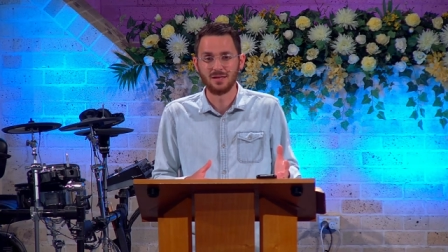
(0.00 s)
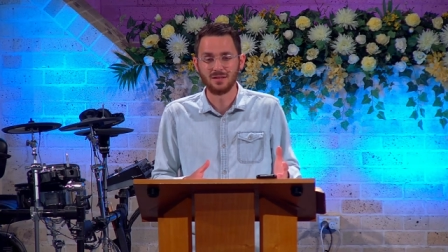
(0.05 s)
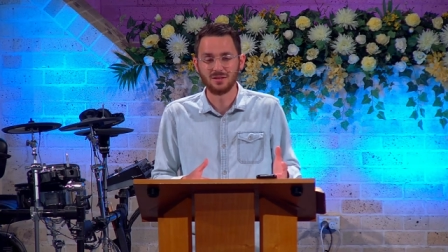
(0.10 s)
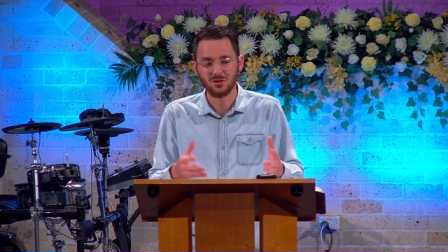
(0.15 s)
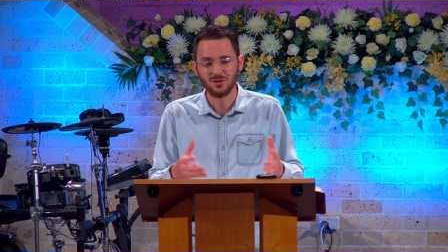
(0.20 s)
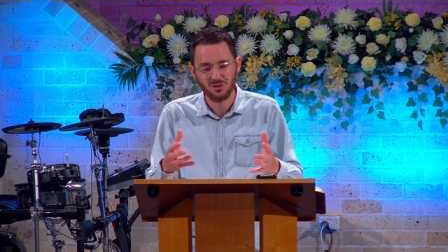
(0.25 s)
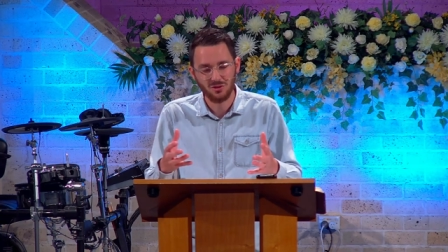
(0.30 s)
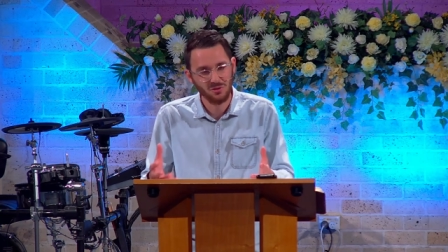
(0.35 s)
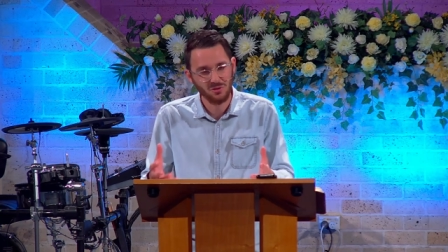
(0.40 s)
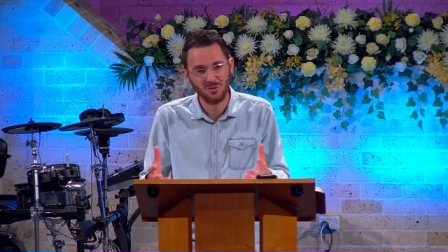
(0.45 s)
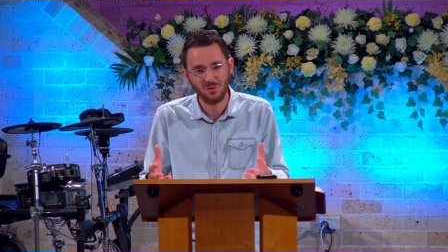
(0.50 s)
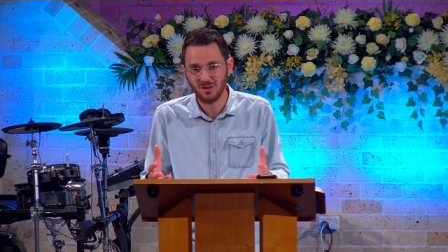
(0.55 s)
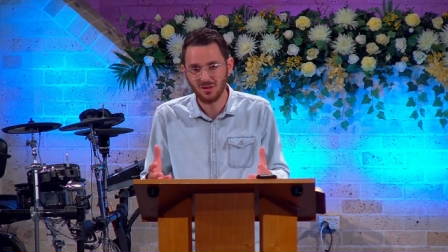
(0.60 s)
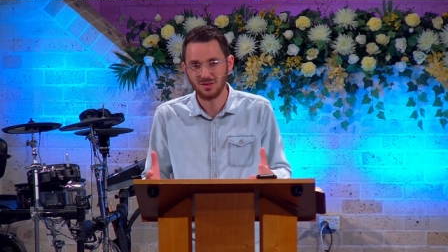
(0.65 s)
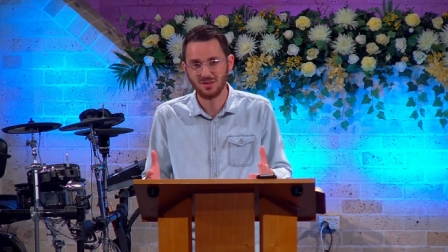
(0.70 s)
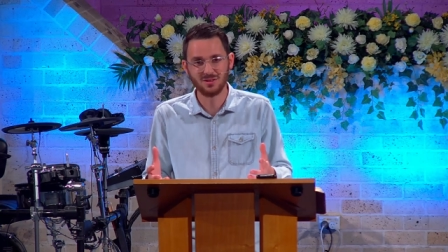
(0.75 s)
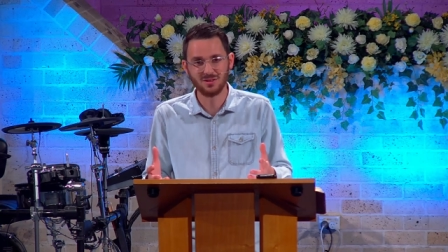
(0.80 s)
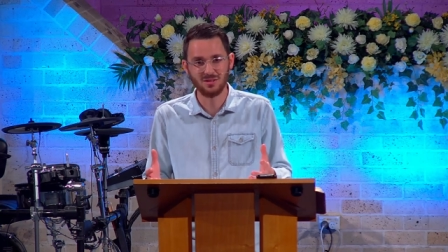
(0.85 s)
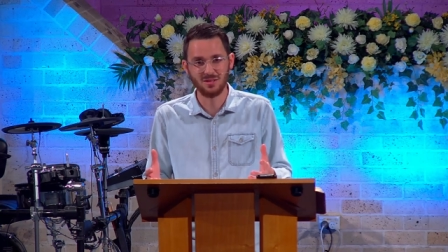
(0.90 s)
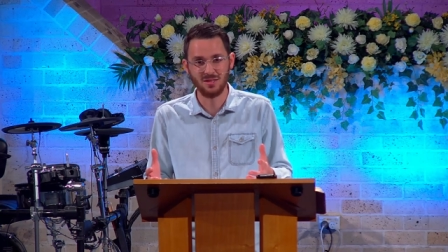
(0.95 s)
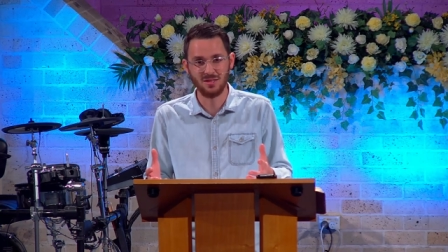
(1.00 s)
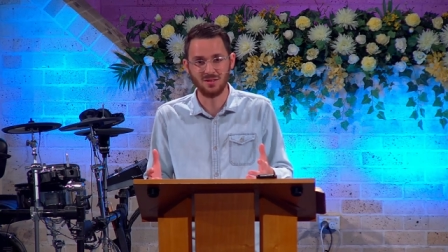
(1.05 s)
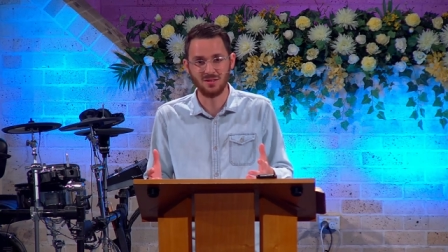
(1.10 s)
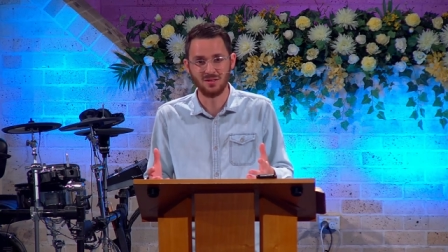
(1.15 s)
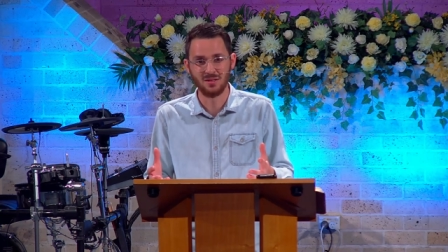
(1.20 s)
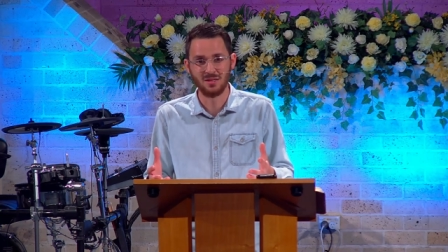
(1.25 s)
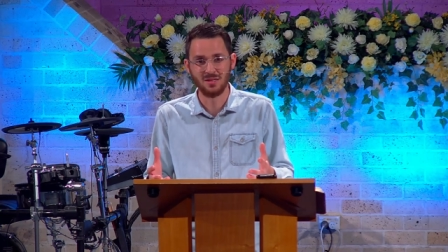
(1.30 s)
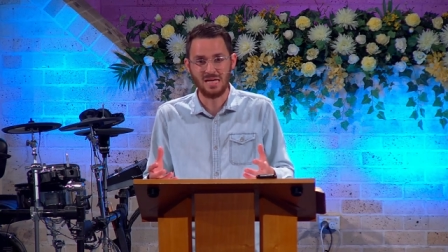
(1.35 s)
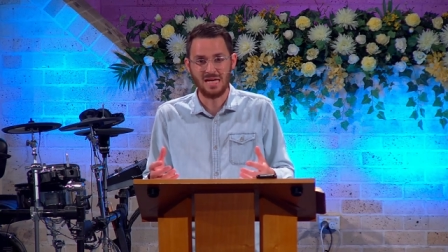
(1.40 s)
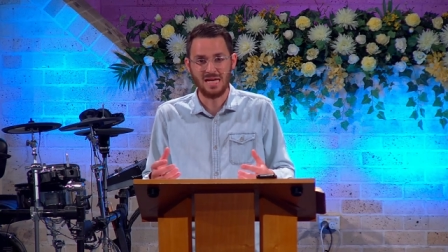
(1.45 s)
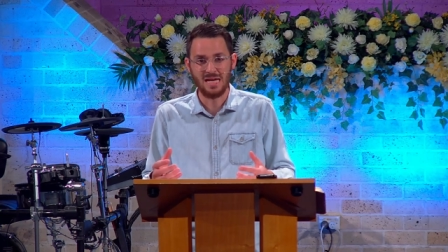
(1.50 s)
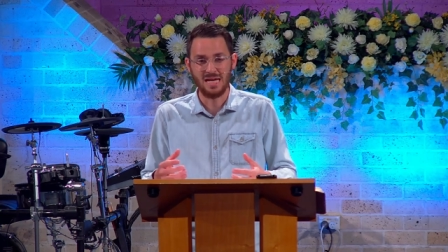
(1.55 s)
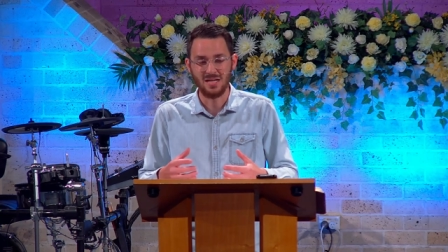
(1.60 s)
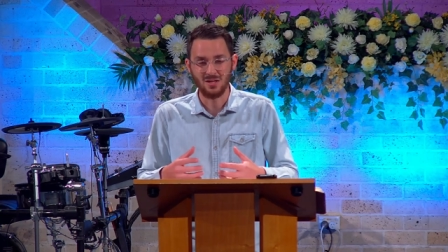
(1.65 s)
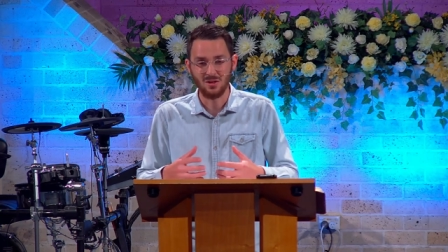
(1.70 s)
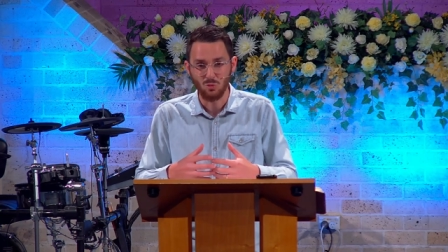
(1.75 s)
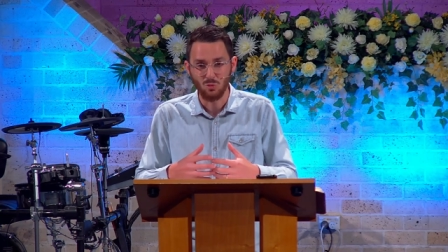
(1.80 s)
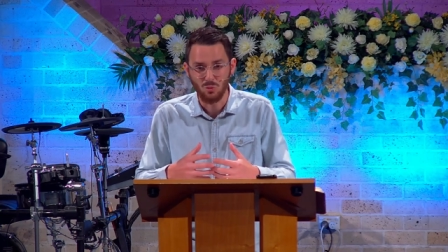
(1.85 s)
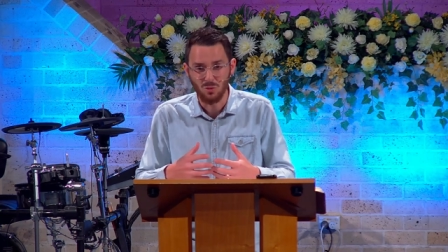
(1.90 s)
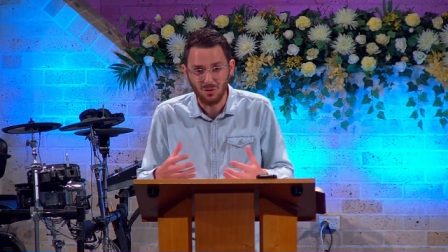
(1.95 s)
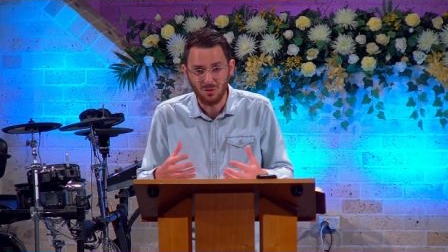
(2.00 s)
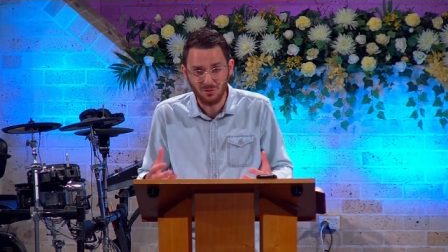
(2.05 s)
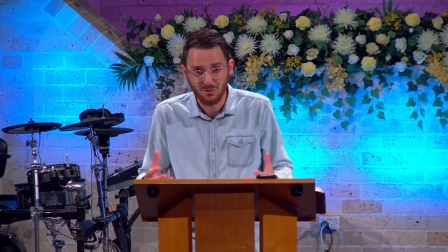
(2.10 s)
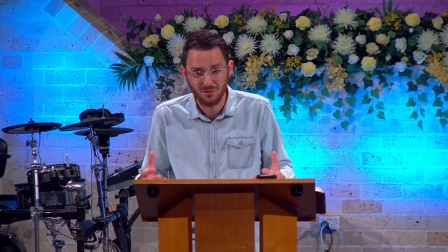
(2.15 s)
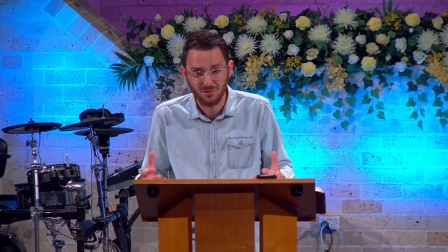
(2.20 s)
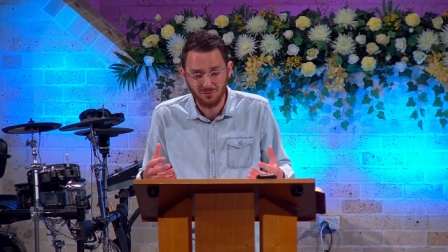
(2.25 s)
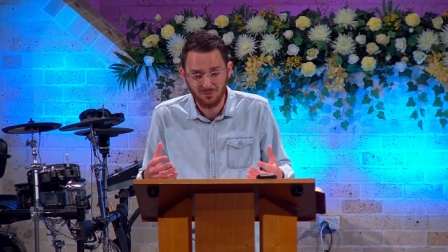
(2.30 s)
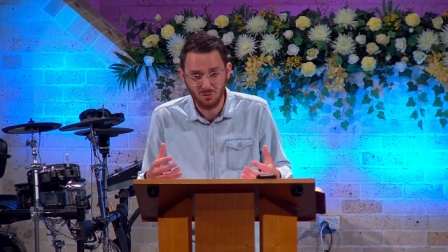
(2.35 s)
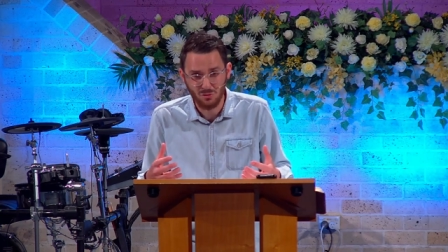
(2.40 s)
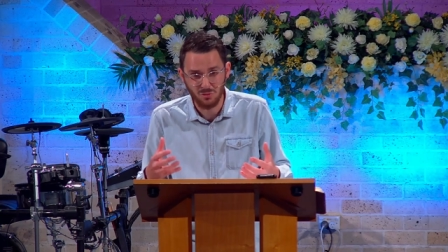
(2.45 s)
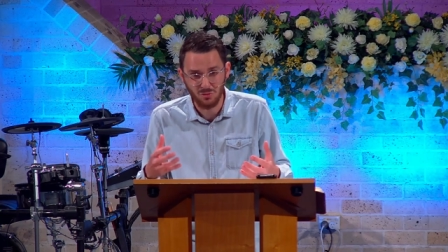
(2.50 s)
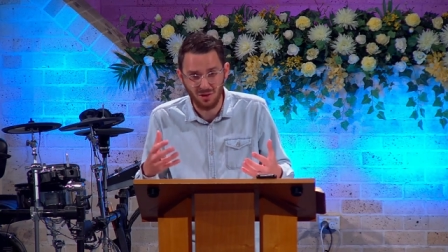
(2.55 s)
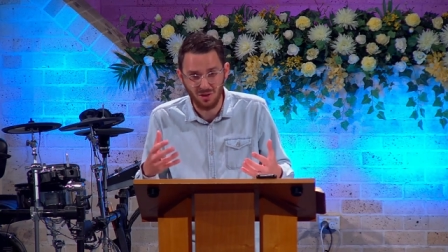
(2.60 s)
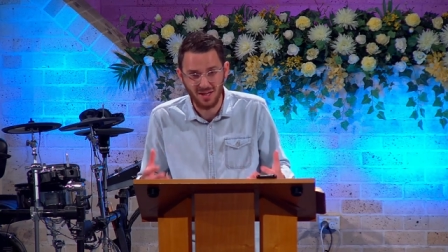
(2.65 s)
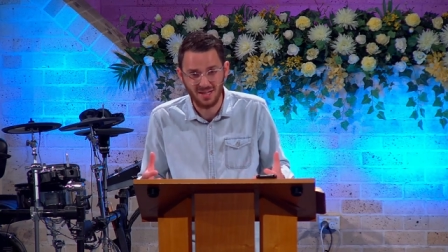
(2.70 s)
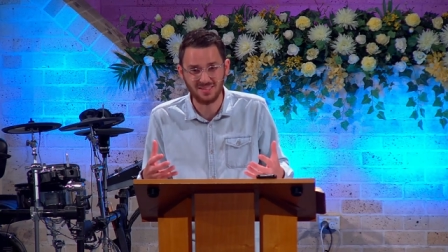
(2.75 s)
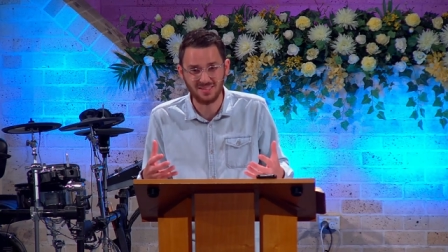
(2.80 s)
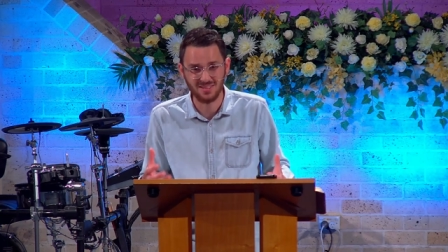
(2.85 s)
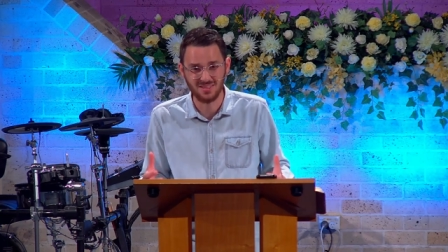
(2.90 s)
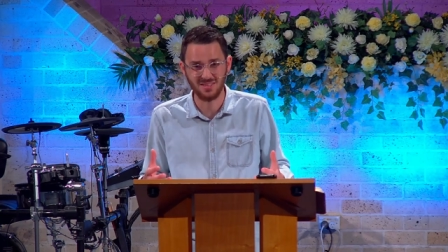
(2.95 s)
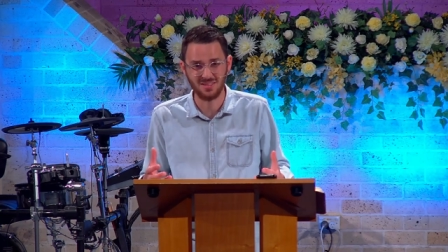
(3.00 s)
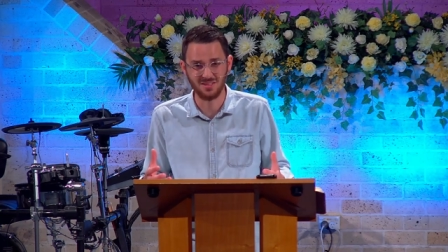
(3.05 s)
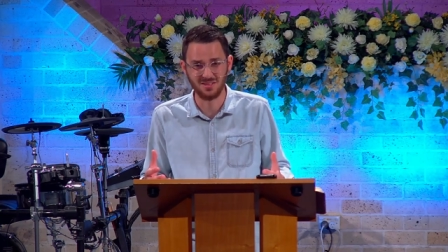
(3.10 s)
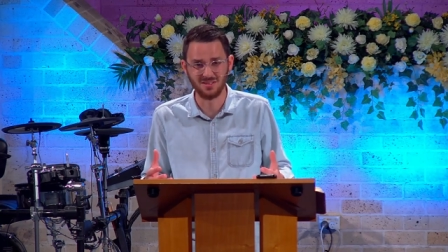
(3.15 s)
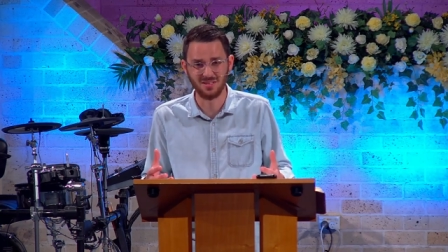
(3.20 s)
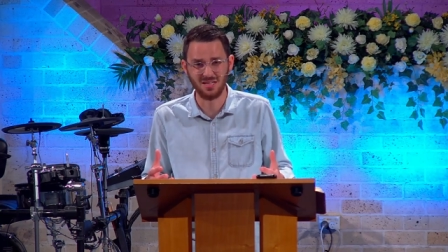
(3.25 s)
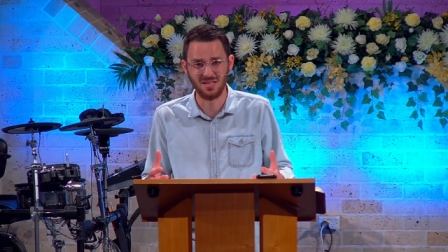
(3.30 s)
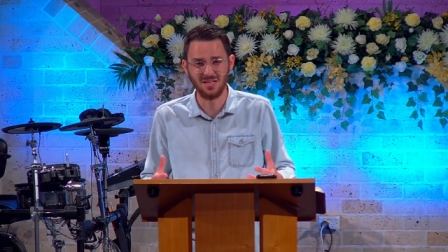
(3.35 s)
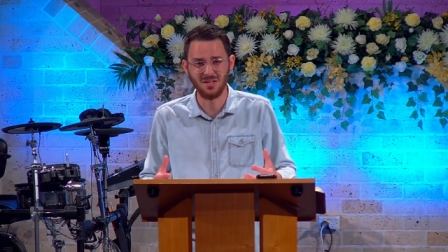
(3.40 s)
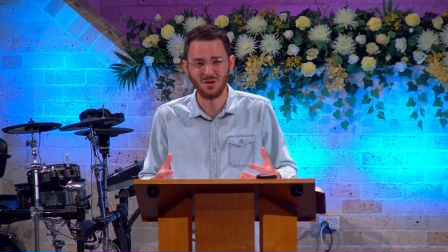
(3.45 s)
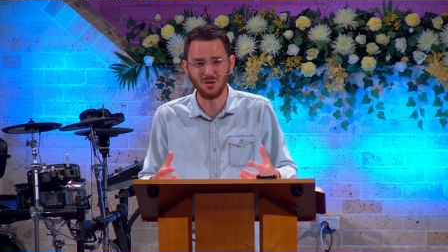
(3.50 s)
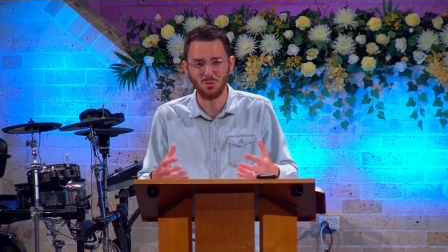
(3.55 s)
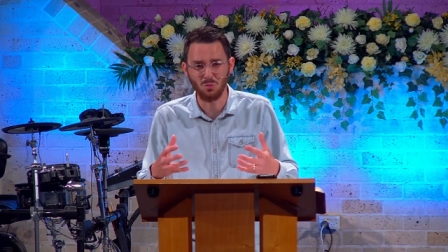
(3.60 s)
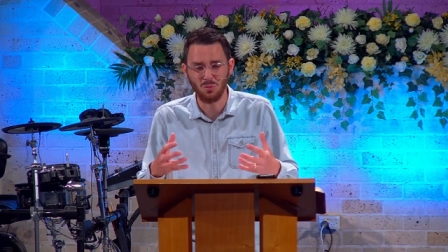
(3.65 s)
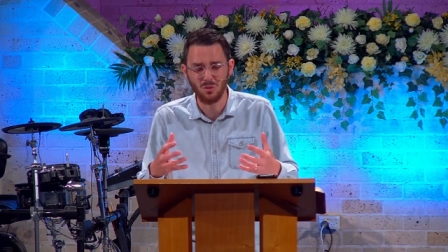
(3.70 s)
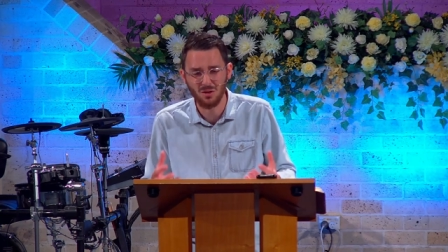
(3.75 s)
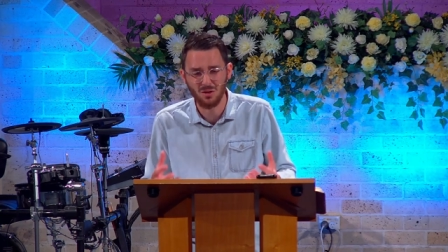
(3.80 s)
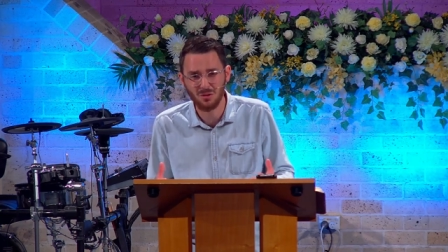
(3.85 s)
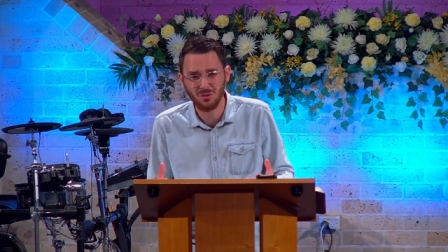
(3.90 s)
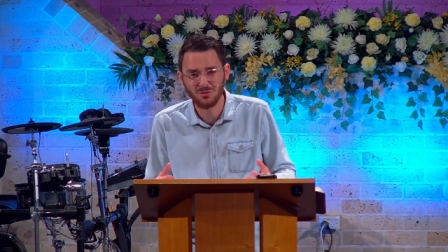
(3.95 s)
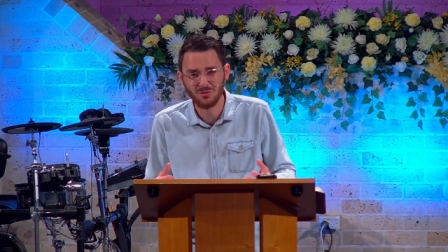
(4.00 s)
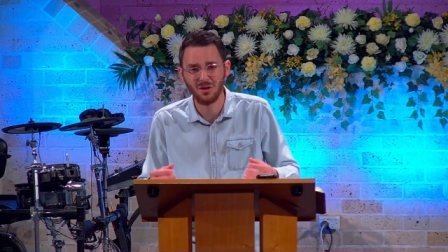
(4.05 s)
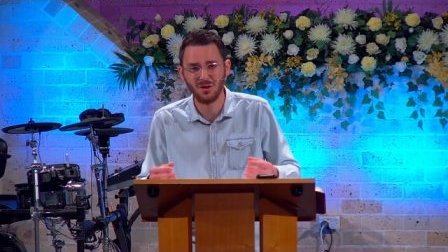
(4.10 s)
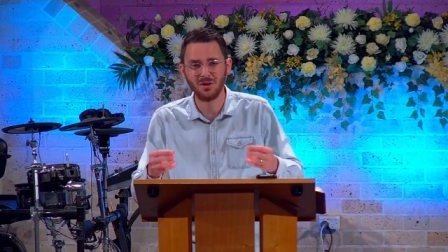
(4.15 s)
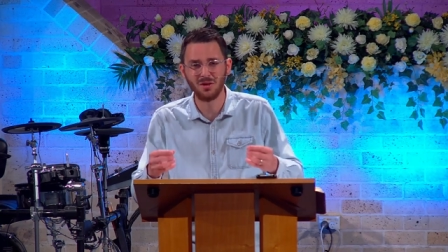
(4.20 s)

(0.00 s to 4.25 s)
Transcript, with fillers: And so, you who are listening, in a world of crises, in a world